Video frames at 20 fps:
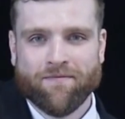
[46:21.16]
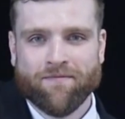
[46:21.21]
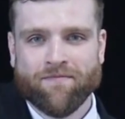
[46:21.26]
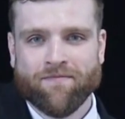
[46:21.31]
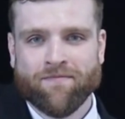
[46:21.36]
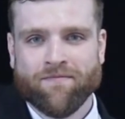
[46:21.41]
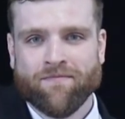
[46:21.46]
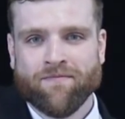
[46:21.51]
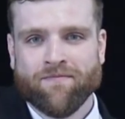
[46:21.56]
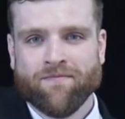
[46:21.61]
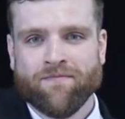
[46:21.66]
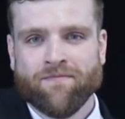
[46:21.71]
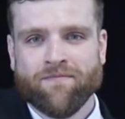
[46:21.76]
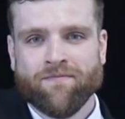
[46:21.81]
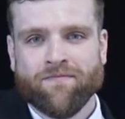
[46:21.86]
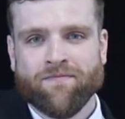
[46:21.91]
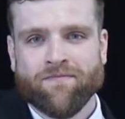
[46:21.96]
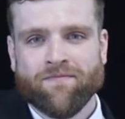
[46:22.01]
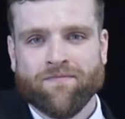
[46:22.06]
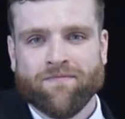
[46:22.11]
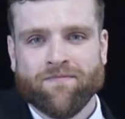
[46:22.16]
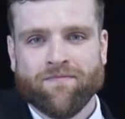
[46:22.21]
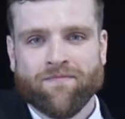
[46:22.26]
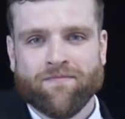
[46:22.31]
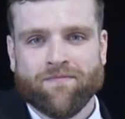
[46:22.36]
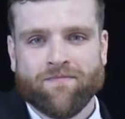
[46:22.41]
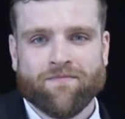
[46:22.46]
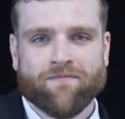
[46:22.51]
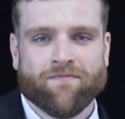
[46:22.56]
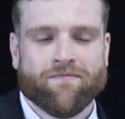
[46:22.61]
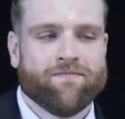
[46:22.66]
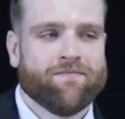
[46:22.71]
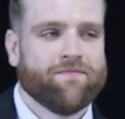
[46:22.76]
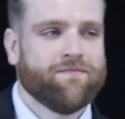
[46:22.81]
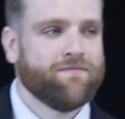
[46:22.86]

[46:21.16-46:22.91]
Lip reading: (silence)